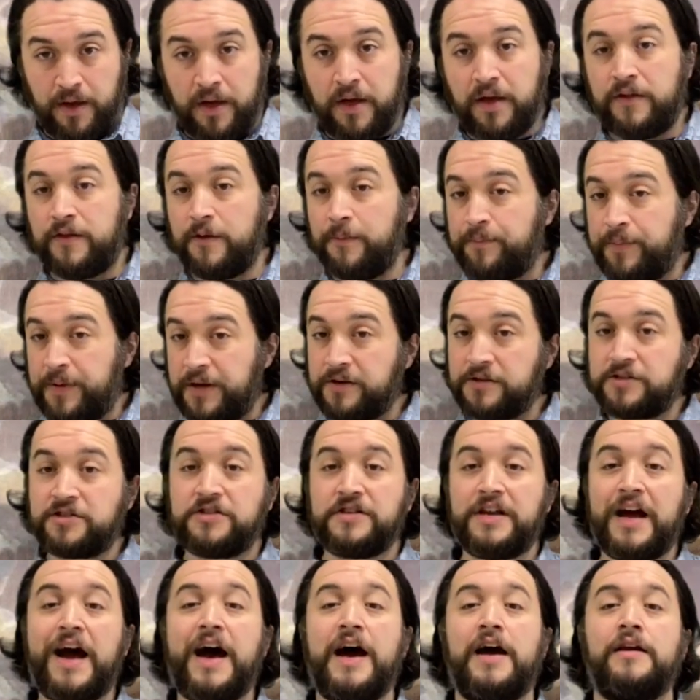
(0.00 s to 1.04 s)
The
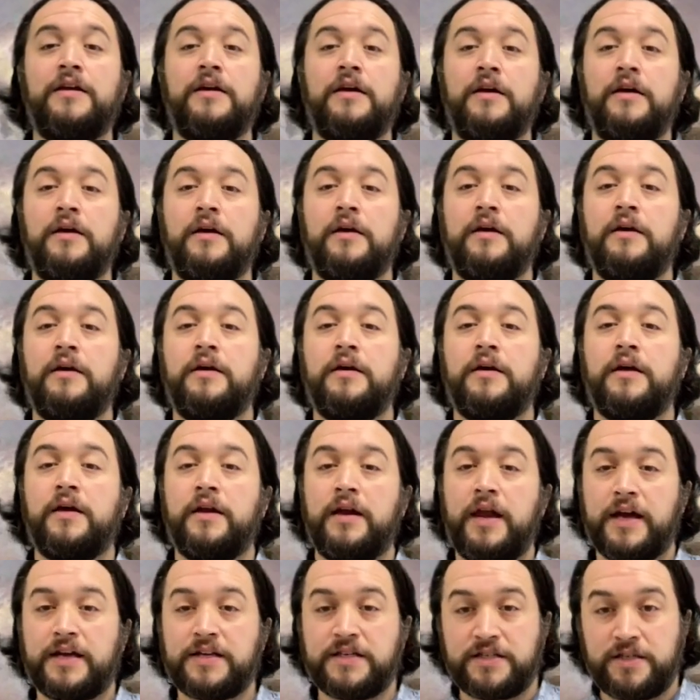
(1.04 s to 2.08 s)
Bierstadt
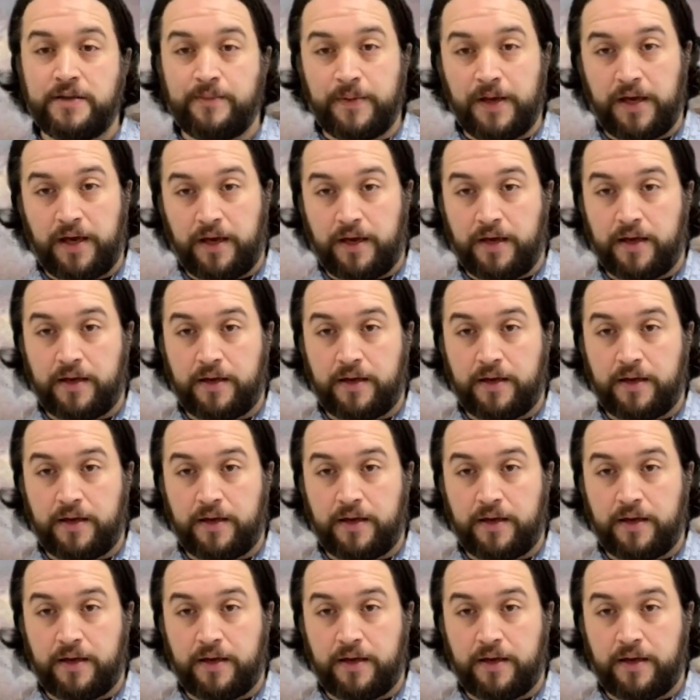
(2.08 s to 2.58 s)
connects to me.